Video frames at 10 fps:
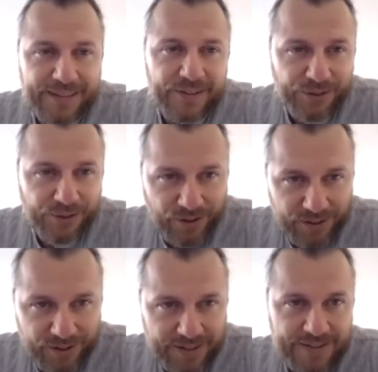good
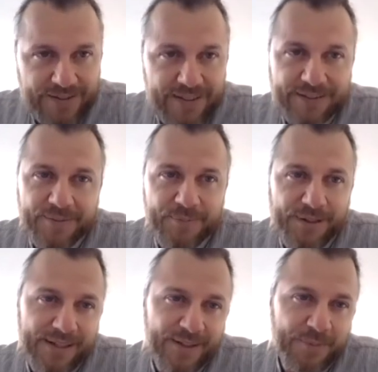content that
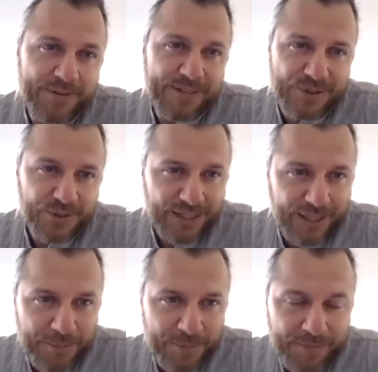had the potential to
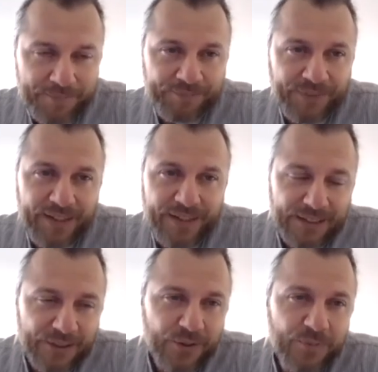help them.
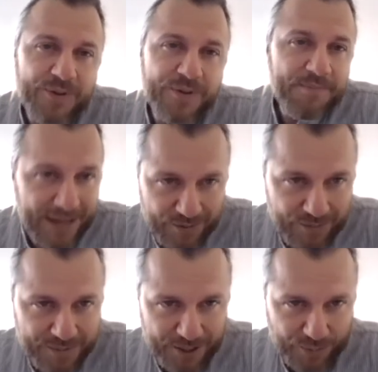The group with men
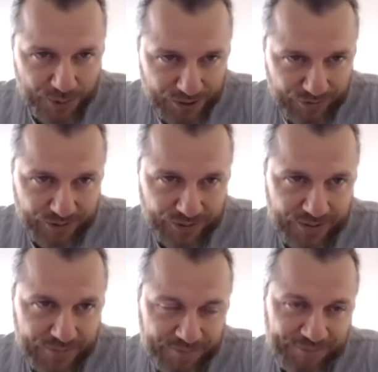was much more
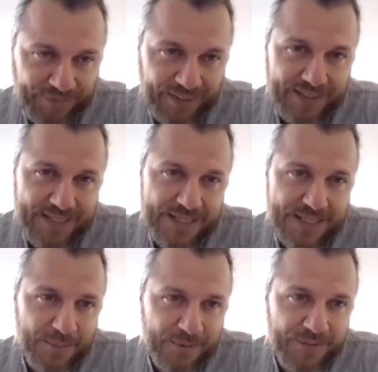difficult.
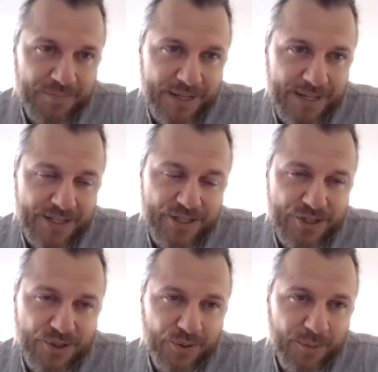Some of the men
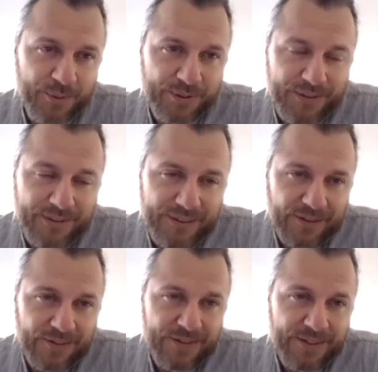showed up
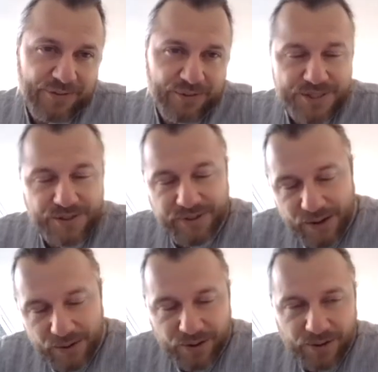under the influence of
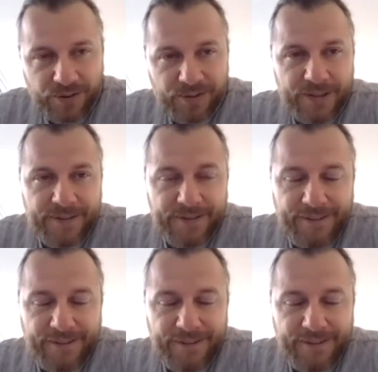alcohol,